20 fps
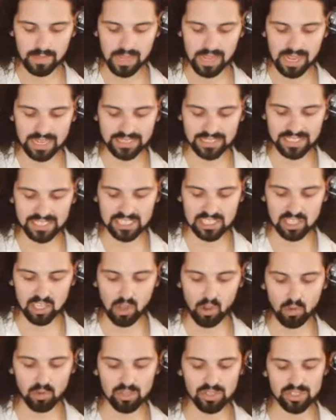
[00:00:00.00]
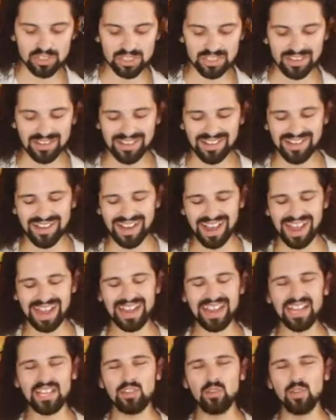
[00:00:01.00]
As this loads, I
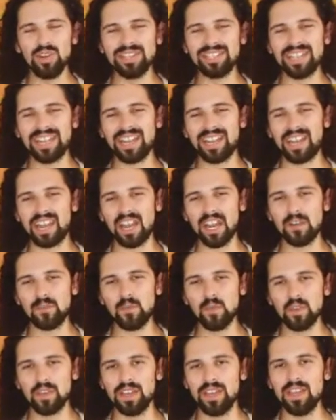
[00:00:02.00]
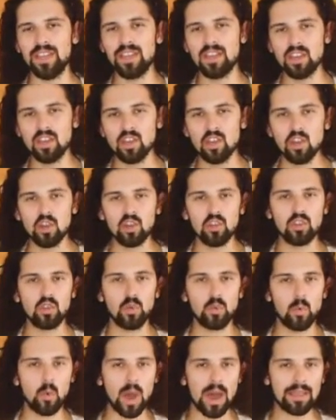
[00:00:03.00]
like to listen carefully to
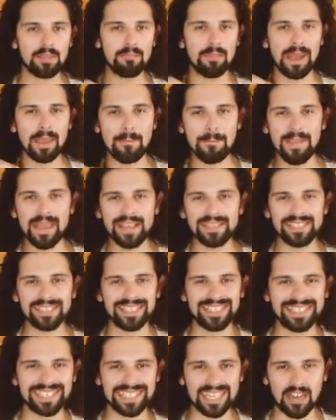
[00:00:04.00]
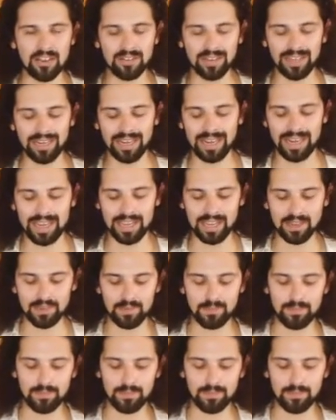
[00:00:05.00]
what my mix is sounding like.